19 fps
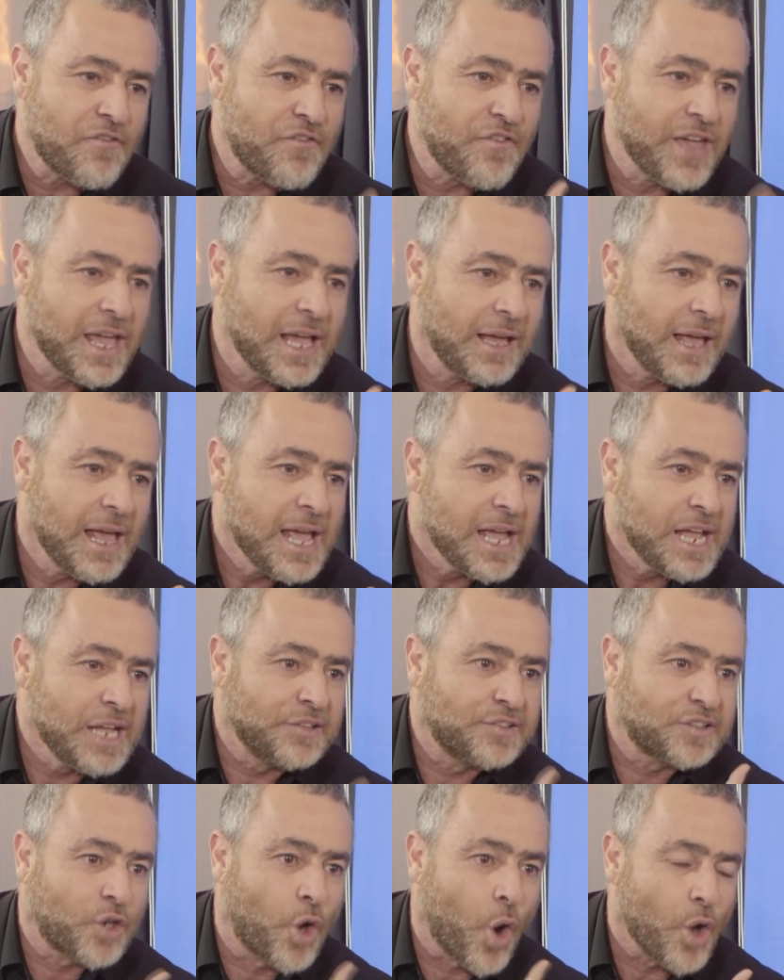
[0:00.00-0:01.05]
so think, think
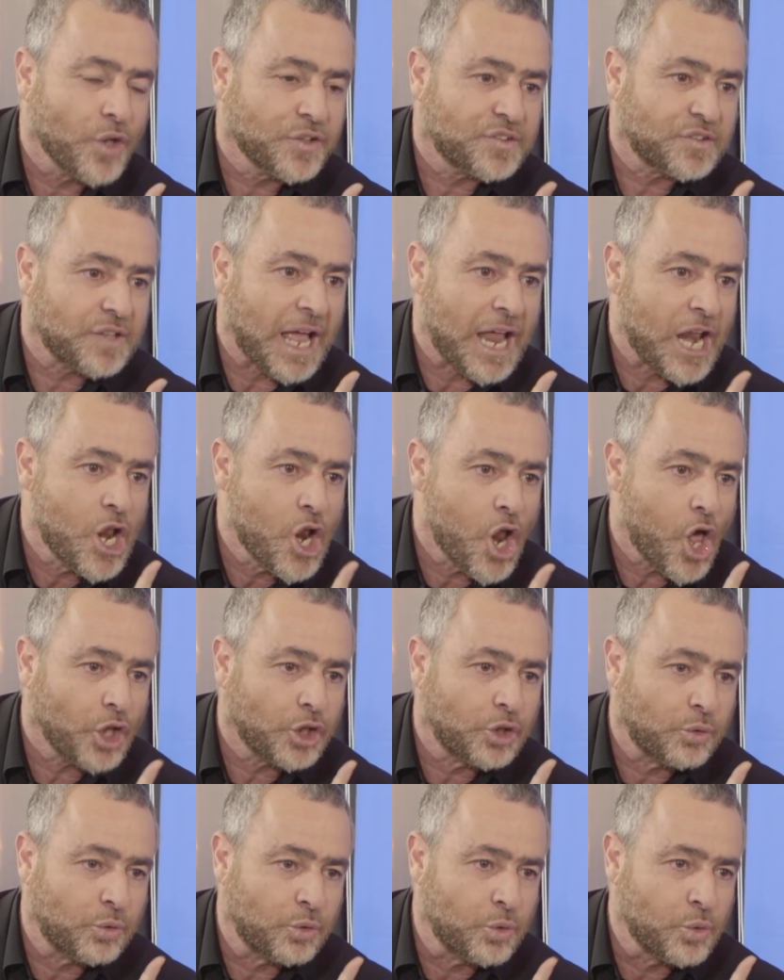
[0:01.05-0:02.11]
it's cost a
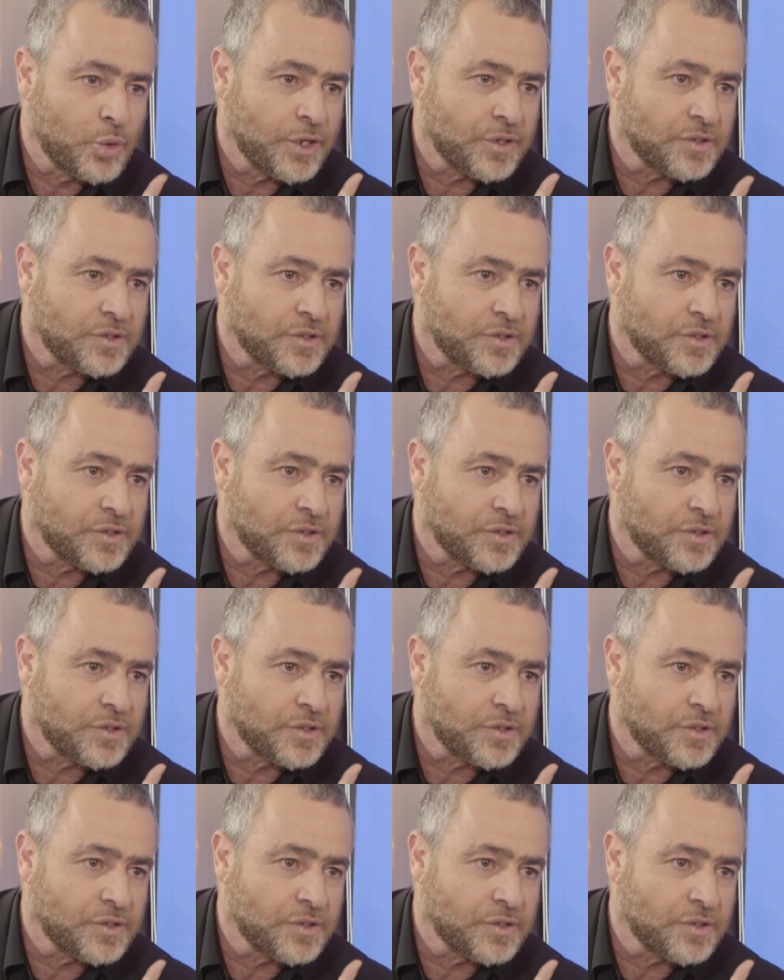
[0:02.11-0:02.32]
lot to